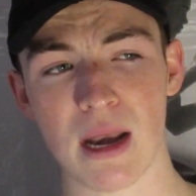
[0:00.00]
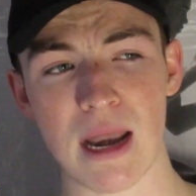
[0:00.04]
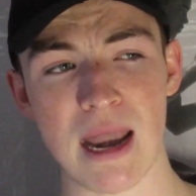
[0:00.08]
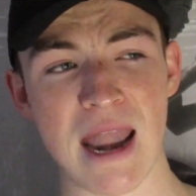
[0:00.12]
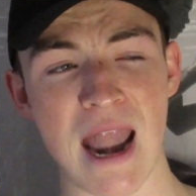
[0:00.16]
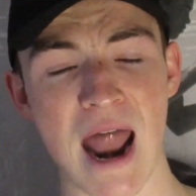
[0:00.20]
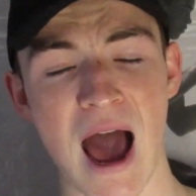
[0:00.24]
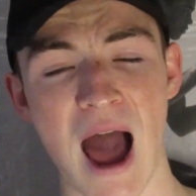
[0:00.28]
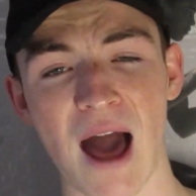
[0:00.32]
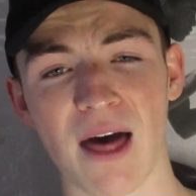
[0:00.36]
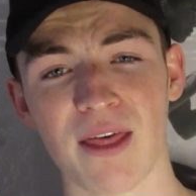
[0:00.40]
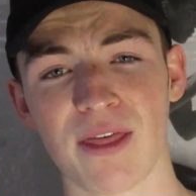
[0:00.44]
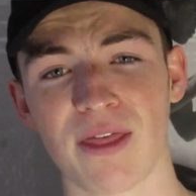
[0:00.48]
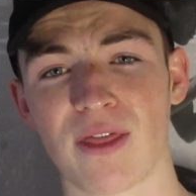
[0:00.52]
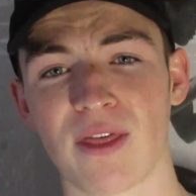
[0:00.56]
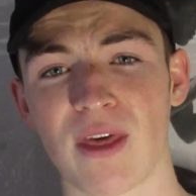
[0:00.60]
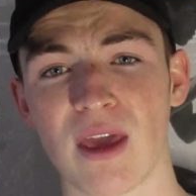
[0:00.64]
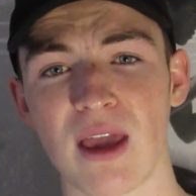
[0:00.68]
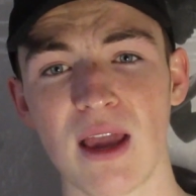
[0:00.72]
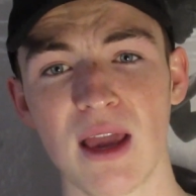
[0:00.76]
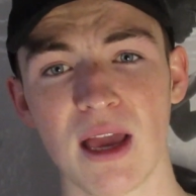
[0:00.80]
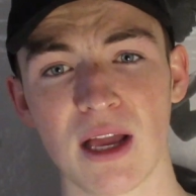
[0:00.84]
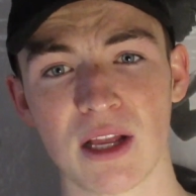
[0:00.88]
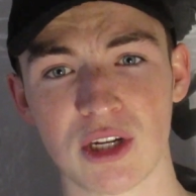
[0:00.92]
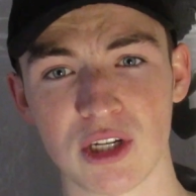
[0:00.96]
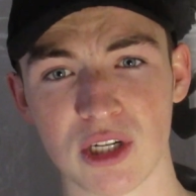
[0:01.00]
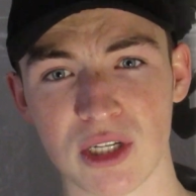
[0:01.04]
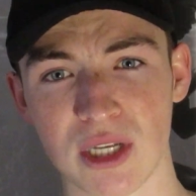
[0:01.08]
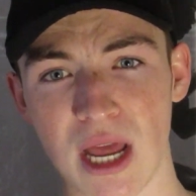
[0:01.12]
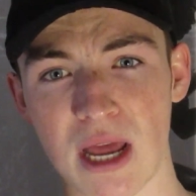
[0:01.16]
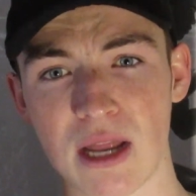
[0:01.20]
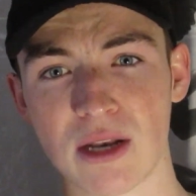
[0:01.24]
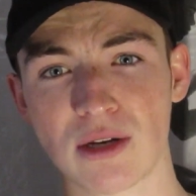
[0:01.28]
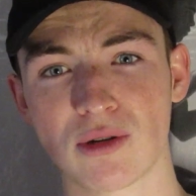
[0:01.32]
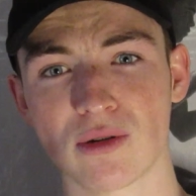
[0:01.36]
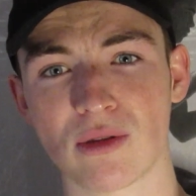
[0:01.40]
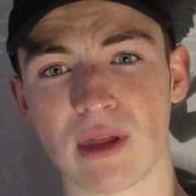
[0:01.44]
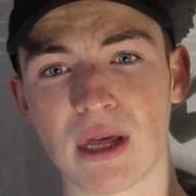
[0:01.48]
not think and just
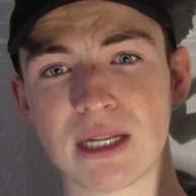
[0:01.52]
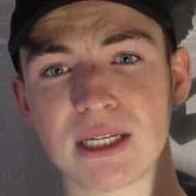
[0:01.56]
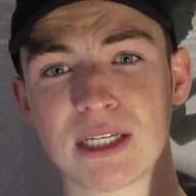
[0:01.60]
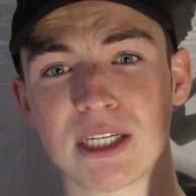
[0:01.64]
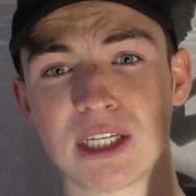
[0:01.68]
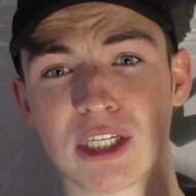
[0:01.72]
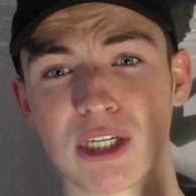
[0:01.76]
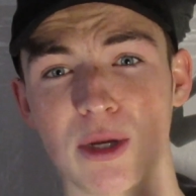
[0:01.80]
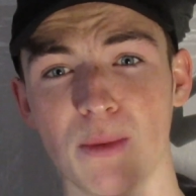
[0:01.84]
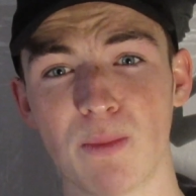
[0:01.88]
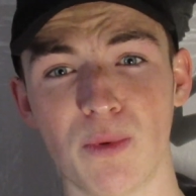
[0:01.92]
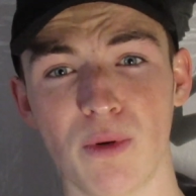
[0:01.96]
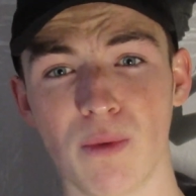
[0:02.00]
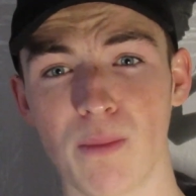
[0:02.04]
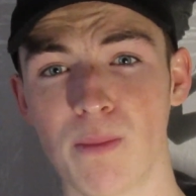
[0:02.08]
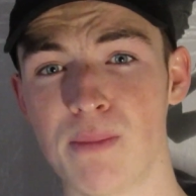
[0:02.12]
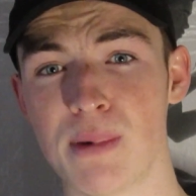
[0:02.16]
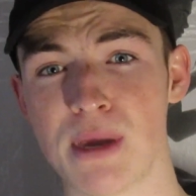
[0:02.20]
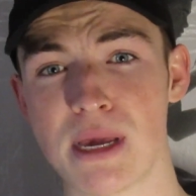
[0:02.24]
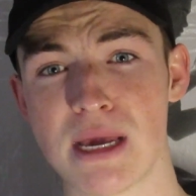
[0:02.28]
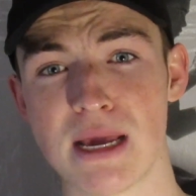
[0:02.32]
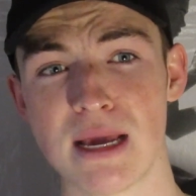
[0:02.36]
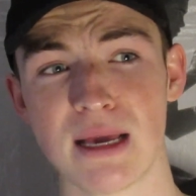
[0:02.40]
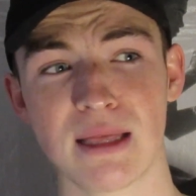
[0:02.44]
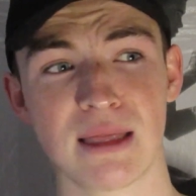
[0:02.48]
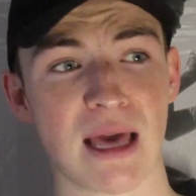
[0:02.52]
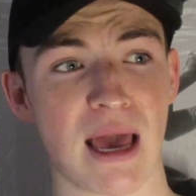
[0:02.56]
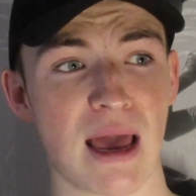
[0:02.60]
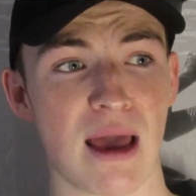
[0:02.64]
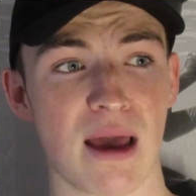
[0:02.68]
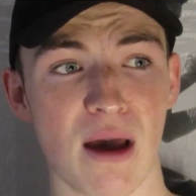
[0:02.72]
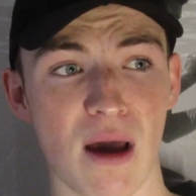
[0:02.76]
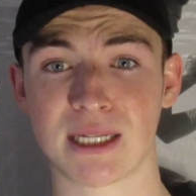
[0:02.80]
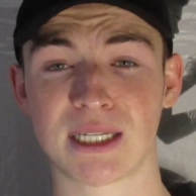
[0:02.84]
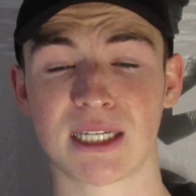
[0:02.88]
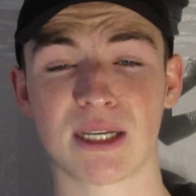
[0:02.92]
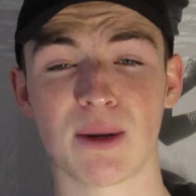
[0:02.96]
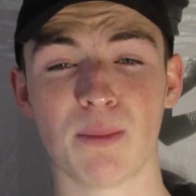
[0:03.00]
enter that simple being,
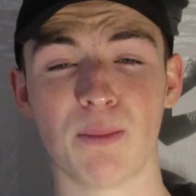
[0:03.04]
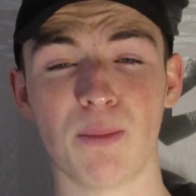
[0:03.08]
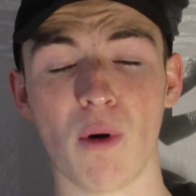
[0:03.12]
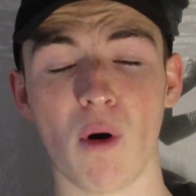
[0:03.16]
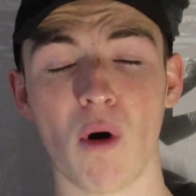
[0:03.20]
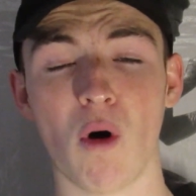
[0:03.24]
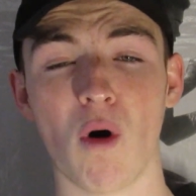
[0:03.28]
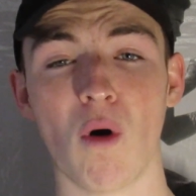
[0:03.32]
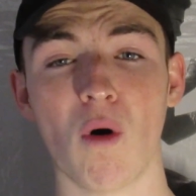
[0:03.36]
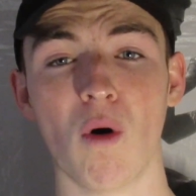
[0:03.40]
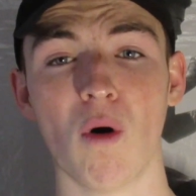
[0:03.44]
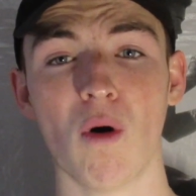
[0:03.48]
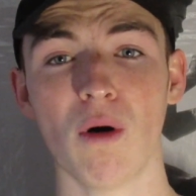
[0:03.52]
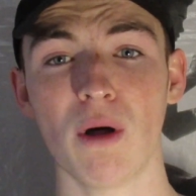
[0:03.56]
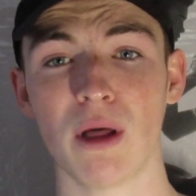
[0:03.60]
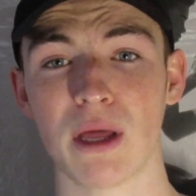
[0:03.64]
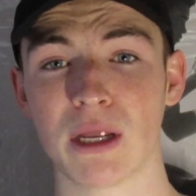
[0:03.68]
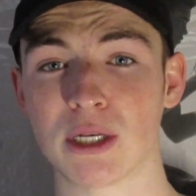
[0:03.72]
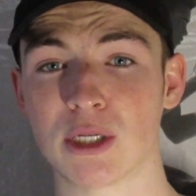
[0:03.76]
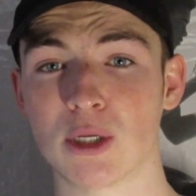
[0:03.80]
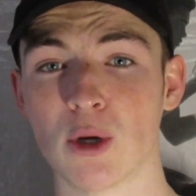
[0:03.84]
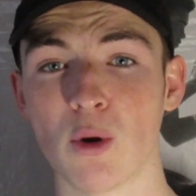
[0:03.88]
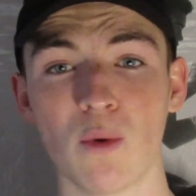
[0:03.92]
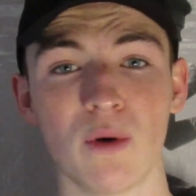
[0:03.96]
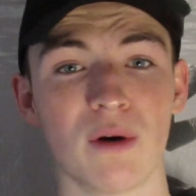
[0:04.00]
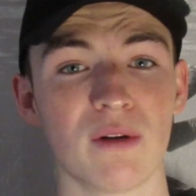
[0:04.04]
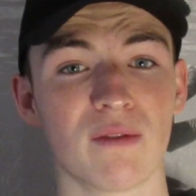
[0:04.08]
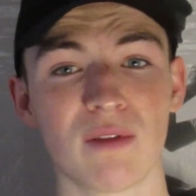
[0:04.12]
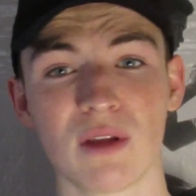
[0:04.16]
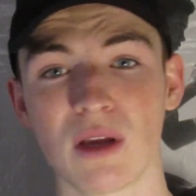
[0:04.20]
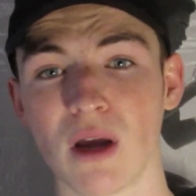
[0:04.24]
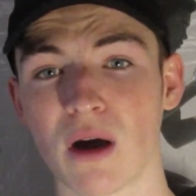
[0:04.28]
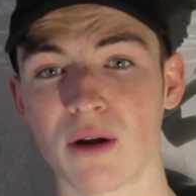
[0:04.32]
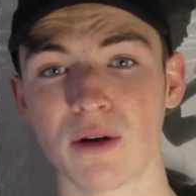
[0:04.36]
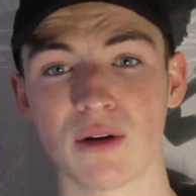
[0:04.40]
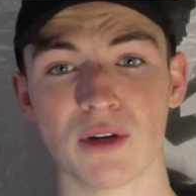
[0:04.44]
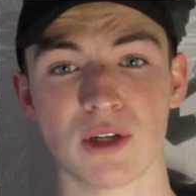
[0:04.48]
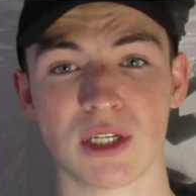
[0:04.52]
that simple whole, intuitively
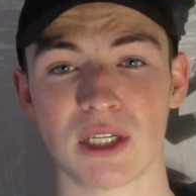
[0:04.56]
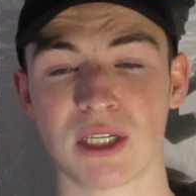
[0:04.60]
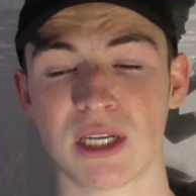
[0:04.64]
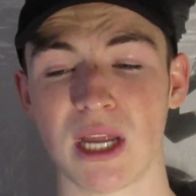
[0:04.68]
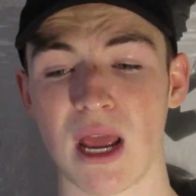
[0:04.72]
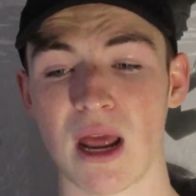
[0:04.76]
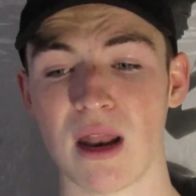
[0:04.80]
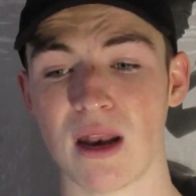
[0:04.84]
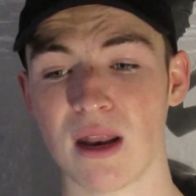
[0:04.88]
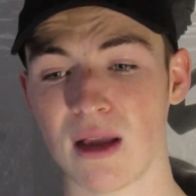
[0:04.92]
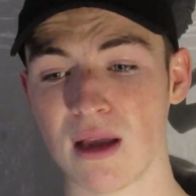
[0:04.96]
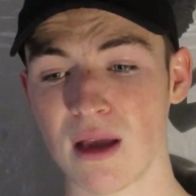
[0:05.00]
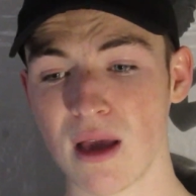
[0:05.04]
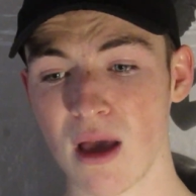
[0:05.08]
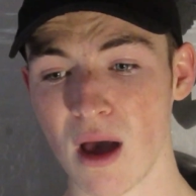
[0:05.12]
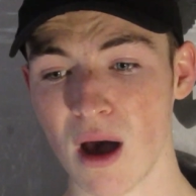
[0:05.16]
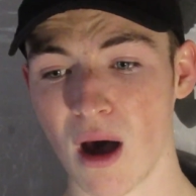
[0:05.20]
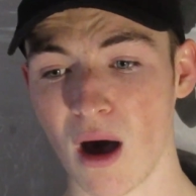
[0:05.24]
understanding